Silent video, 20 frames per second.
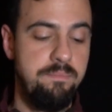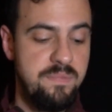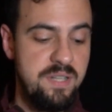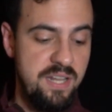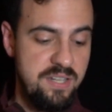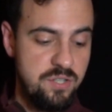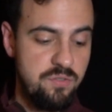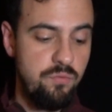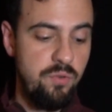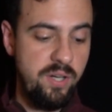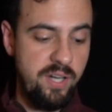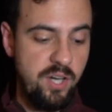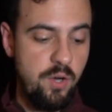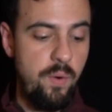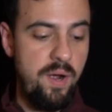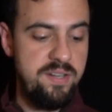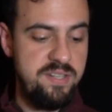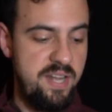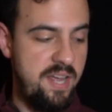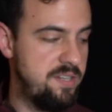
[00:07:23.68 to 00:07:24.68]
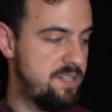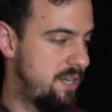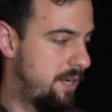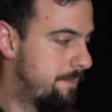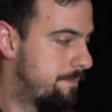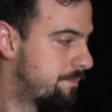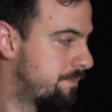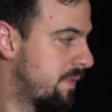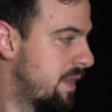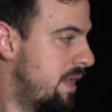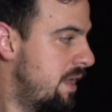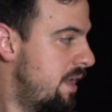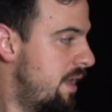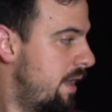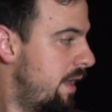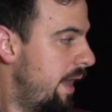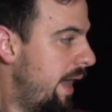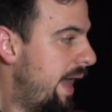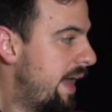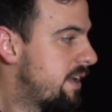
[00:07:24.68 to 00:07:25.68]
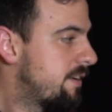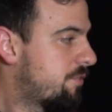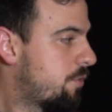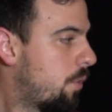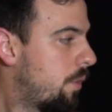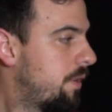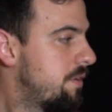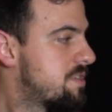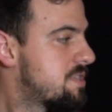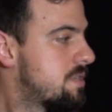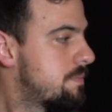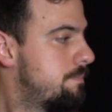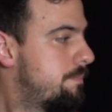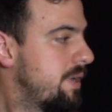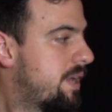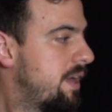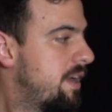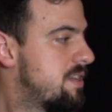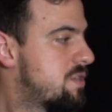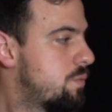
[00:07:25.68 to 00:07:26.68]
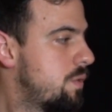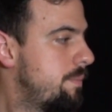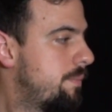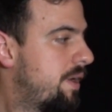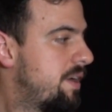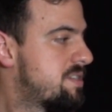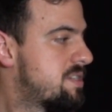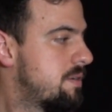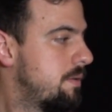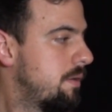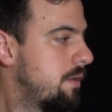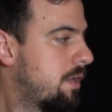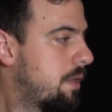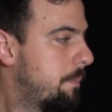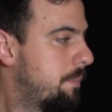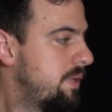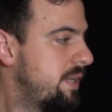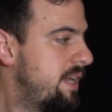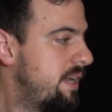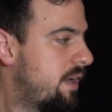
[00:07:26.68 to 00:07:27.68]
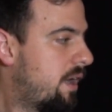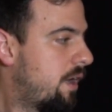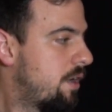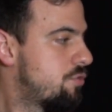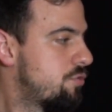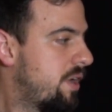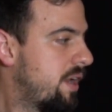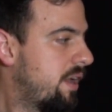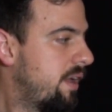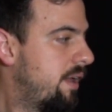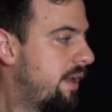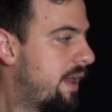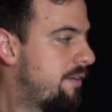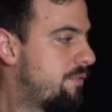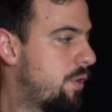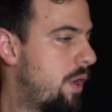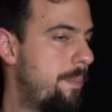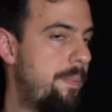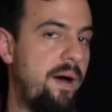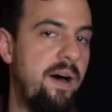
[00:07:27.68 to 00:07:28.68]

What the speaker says: It's really quite tasty. And of course, because we must complete our drink in every way